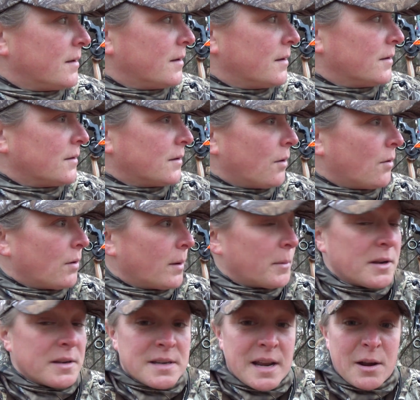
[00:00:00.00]
So I'm
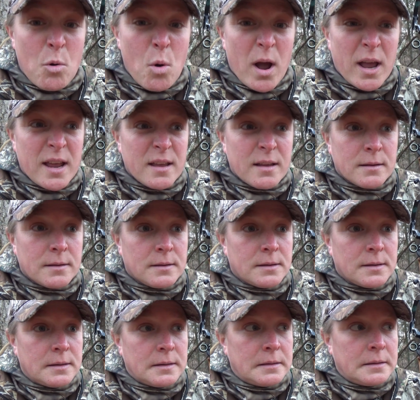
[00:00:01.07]
going to stay quiet
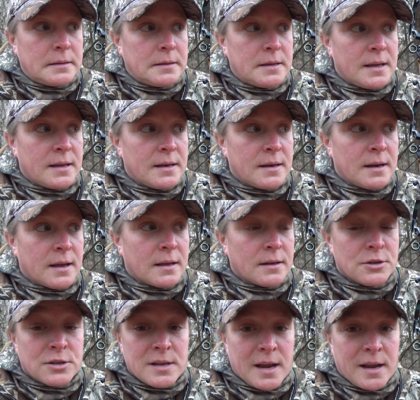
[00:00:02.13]
and
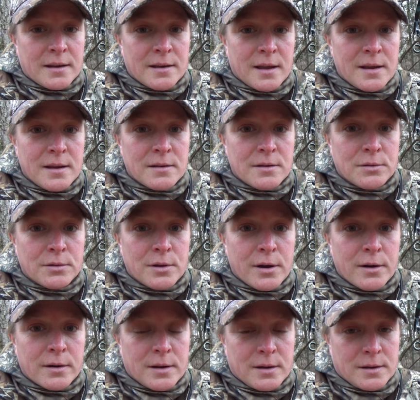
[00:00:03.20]
just hang tight until
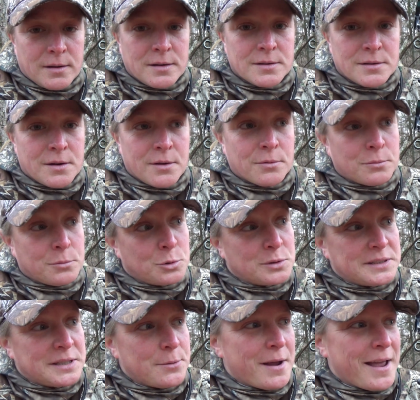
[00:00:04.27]
dark. So we'll
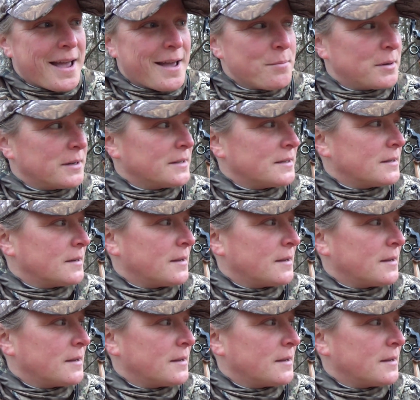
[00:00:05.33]
see what happens.